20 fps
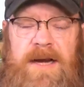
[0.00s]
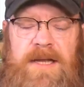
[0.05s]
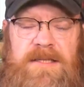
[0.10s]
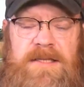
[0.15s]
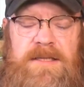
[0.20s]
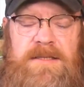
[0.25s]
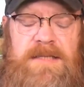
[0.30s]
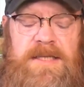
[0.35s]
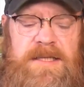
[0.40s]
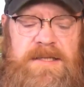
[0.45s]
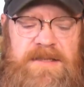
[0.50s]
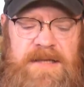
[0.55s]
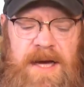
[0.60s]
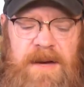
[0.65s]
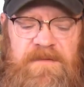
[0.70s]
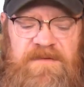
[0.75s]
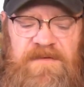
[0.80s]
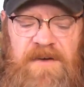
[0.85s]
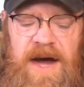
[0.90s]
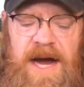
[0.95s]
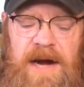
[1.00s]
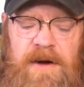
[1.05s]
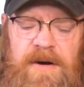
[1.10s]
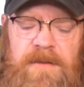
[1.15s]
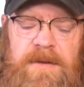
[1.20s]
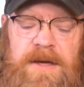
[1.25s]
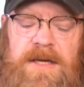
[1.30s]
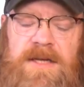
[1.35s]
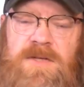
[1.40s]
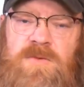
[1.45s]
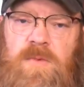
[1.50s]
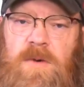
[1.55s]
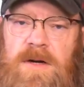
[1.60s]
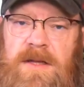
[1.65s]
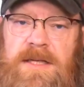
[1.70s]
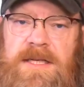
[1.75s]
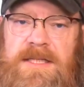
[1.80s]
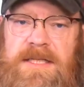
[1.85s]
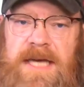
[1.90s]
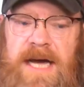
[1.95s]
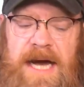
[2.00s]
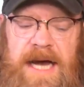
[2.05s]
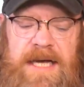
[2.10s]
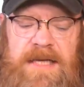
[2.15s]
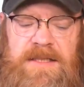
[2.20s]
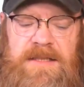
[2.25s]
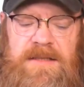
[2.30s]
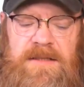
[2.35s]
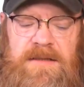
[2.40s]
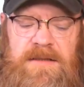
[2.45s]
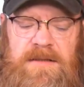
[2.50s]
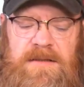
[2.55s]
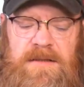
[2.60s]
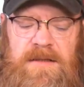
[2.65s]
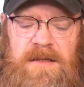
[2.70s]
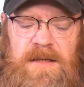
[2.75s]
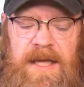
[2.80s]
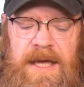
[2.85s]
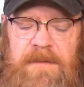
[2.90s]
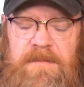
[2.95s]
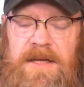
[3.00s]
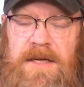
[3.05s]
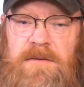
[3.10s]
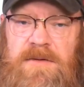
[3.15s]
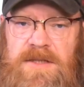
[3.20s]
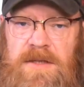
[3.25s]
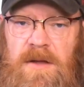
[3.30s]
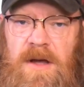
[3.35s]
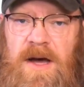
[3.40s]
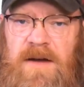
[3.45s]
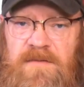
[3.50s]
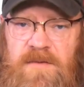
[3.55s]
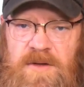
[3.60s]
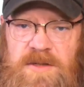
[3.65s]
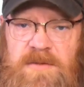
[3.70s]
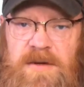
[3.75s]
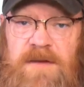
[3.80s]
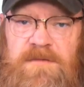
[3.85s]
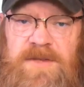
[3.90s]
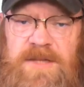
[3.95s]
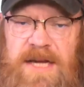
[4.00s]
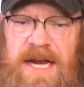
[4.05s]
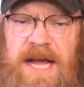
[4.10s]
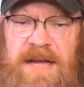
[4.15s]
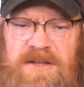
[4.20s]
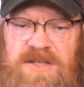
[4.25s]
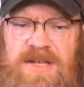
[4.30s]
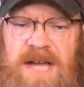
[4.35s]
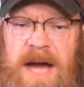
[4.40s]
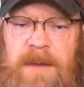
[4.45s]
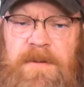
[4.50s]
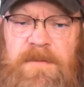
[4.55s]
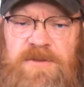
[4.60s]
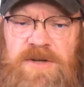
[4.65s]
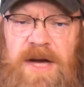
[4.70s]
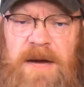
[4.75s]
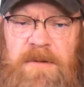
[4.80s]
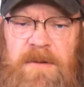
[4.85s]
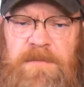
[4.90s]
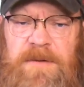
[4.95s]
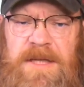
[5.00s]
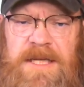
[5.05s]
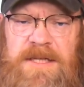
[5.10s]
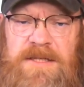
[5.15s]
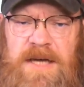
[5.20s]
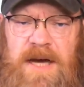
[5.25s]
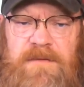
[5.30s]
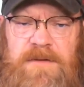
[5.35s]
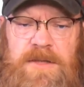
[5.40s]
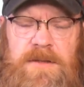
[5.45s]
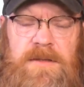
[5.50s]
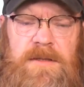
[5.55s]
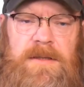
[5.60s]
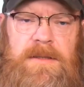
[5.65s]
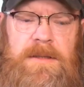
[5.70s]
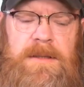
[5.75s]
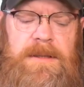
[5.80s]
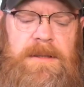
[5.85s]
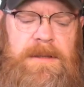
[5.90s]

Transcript: Brandon says he stopped firing because one of these guys claimed that he was a law enforcement officer. Said, hey, stop, I'm, I'm a police officer.